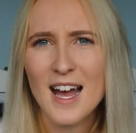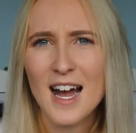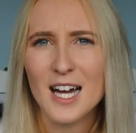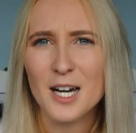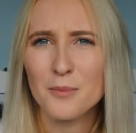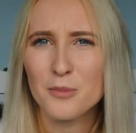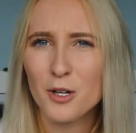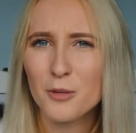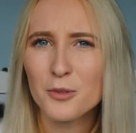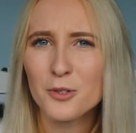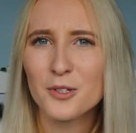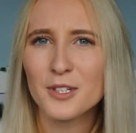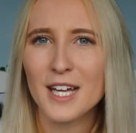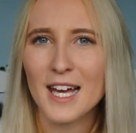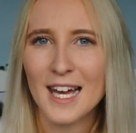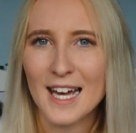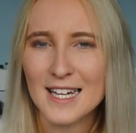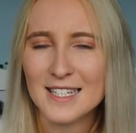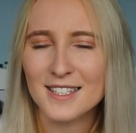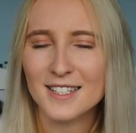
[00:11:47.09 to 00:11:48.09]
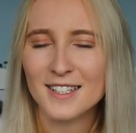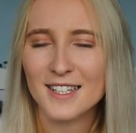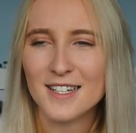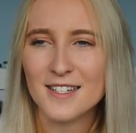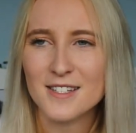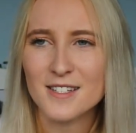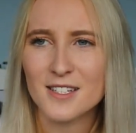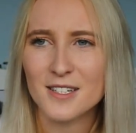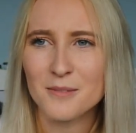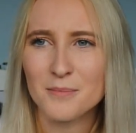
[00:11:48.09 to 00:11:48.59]
And I'm probably going to edit
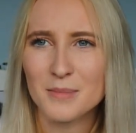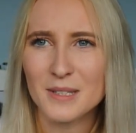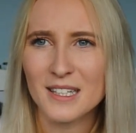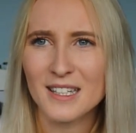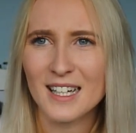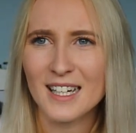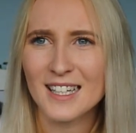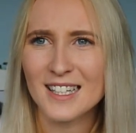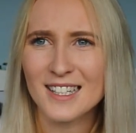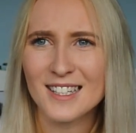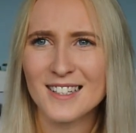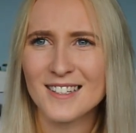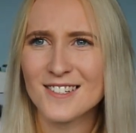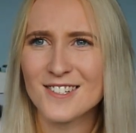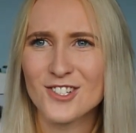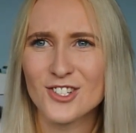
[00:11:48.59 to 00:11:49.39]
this and be like,